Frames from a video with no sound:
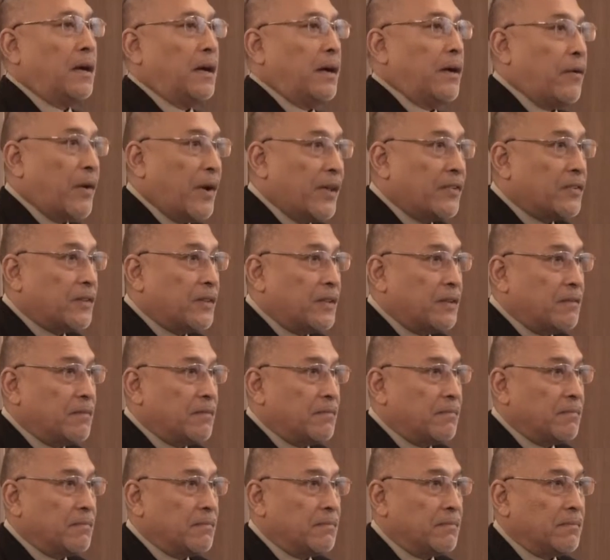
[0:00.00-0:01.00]
arrested
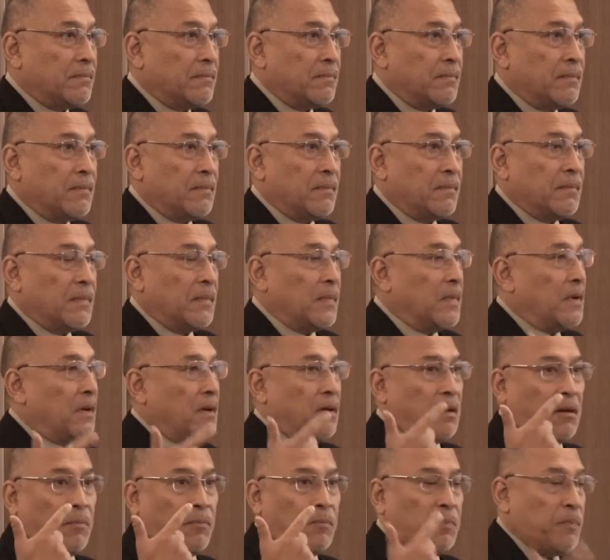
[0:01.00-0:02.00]

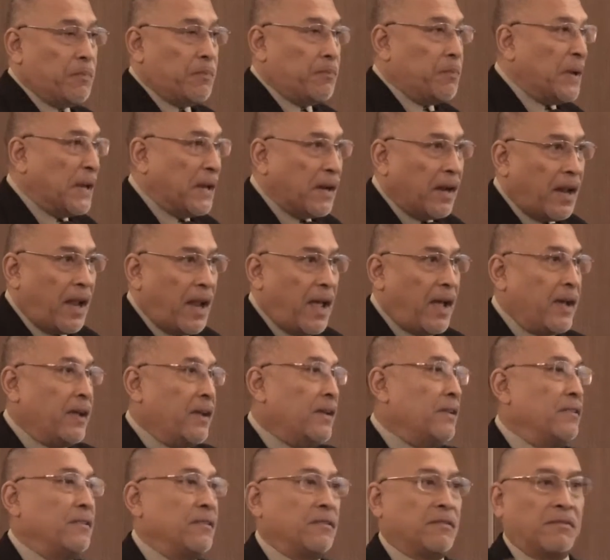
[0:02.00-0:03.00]
or
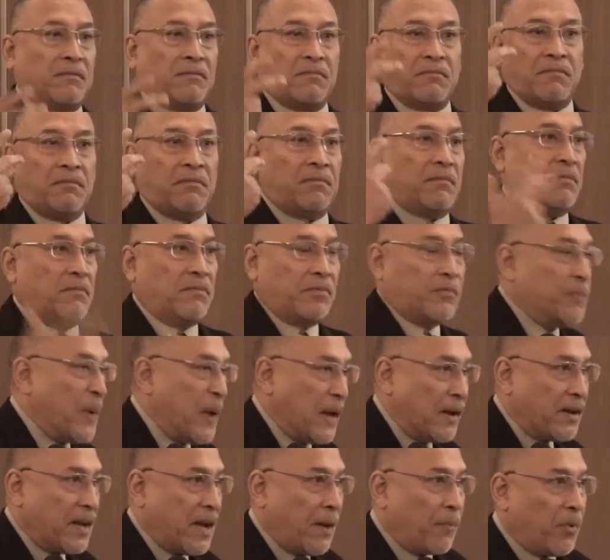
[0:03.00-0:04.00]
penalized,
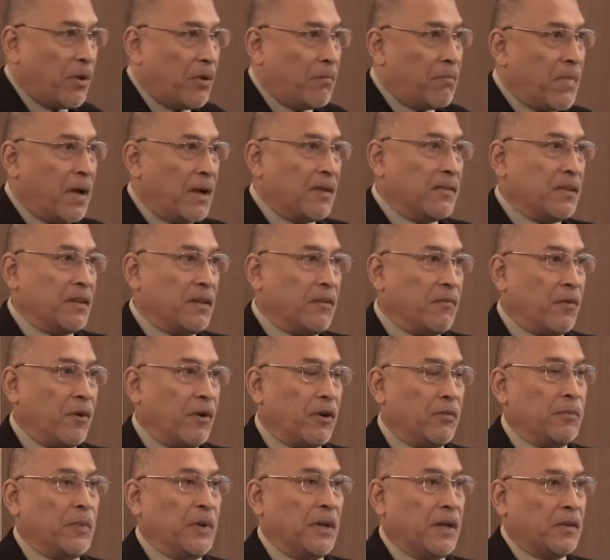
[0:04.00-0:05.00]
spend a couple of months in the
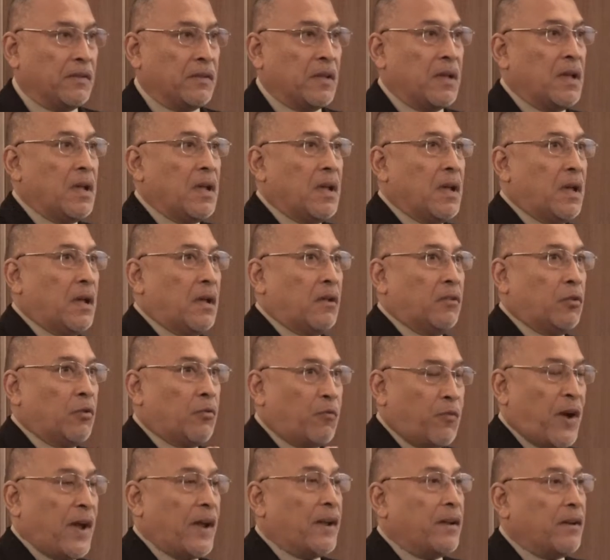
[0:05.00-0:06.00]
forest, because to
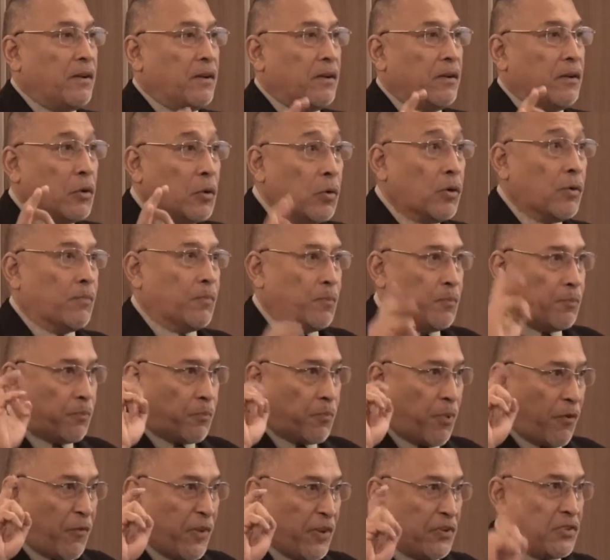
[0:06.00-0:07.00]
find good
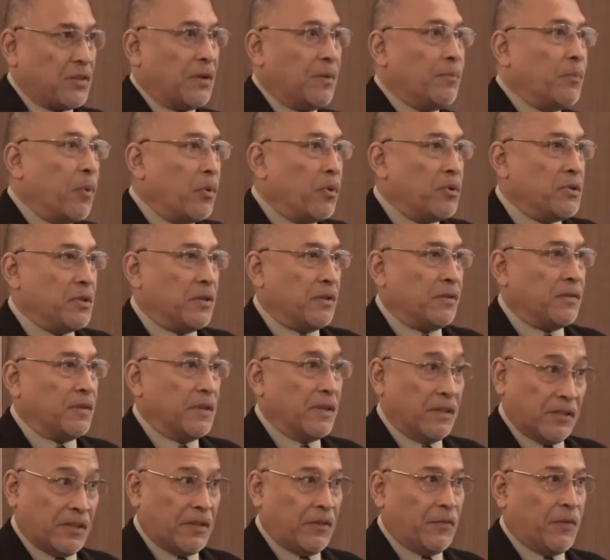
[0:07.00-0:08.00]
professional poachers
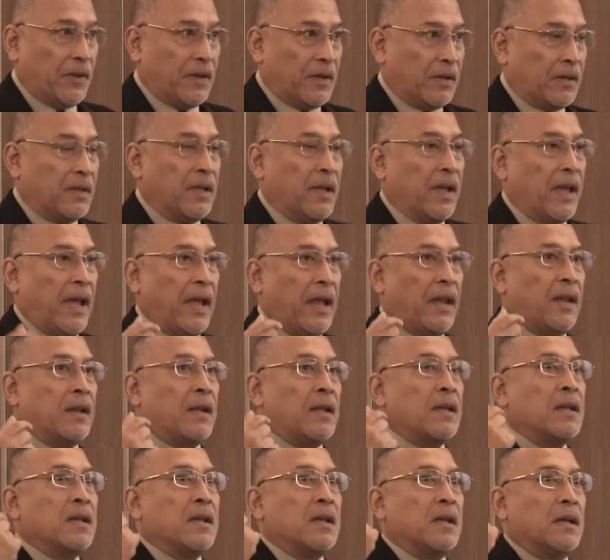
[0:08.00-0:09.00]
is difficult.
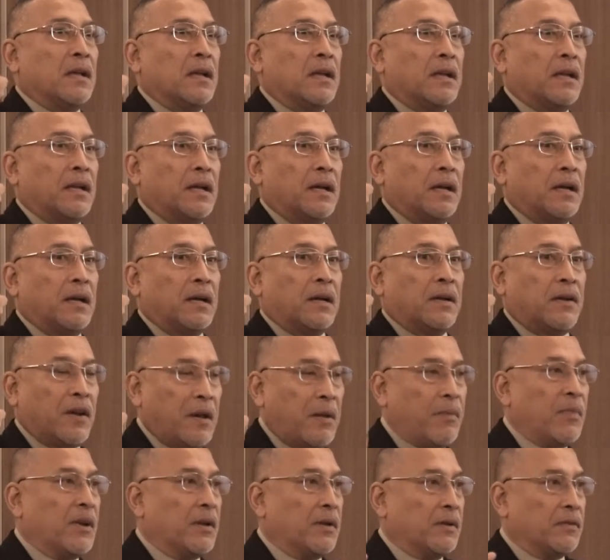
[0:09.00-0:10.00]
And the
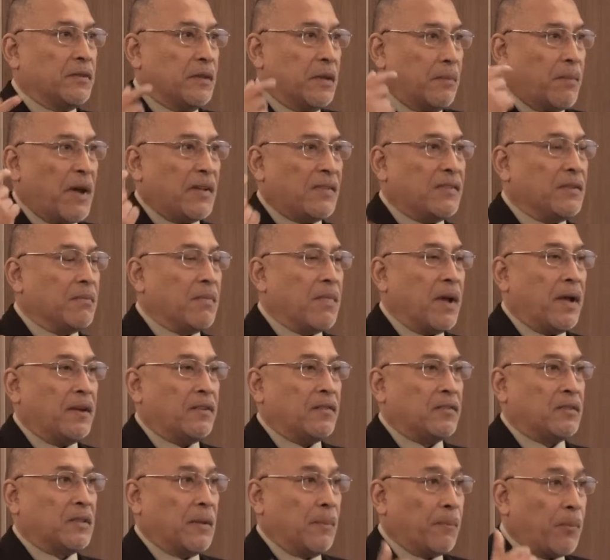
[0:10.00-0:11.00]
criminals, the
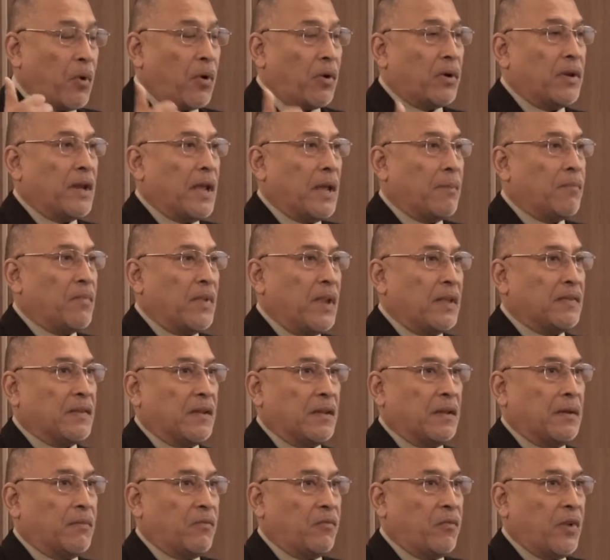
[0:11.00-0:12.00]
masterminds, support them, let's
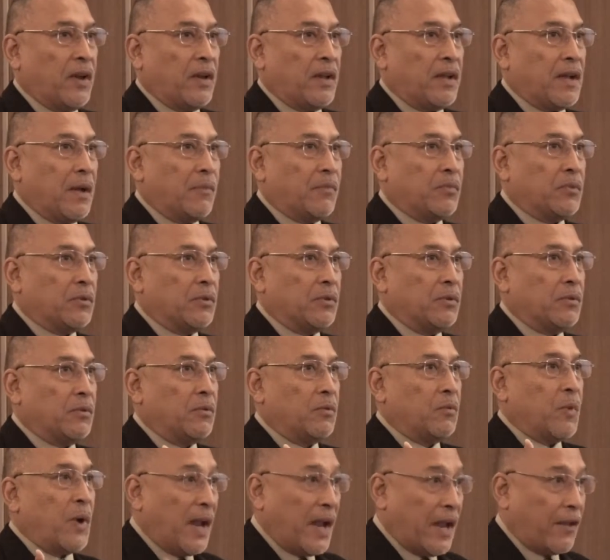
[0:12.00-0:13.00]
say when it comes
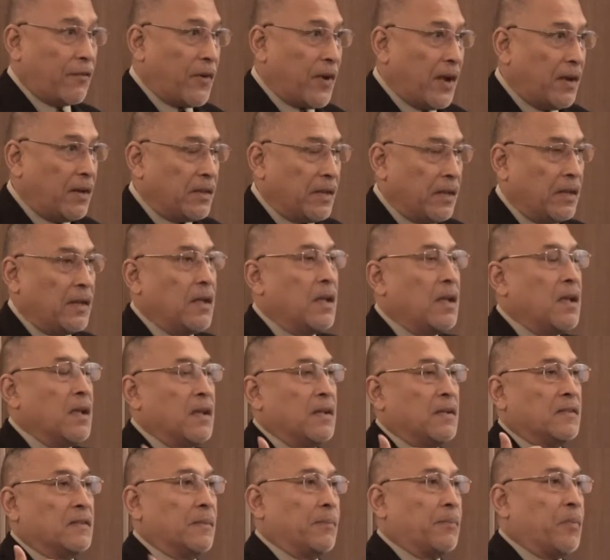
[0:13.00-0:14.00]
to wildlife hunting,
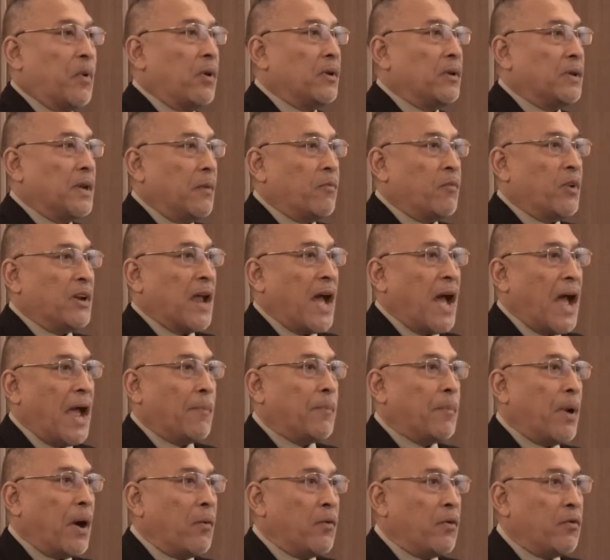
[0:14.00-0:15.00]
support them with
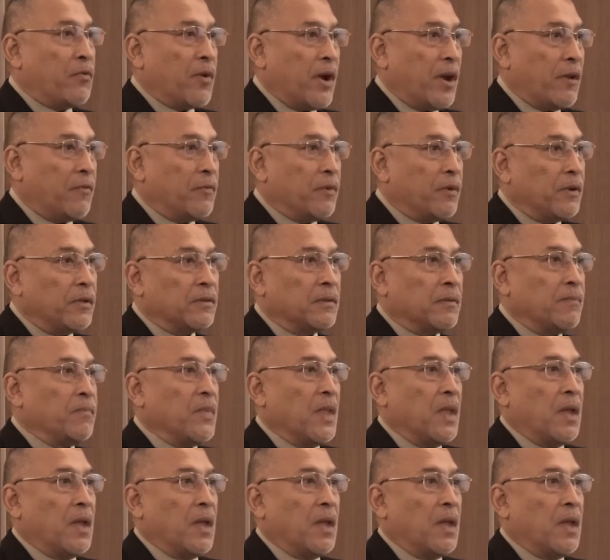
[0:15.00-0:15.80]
high-powered rifles,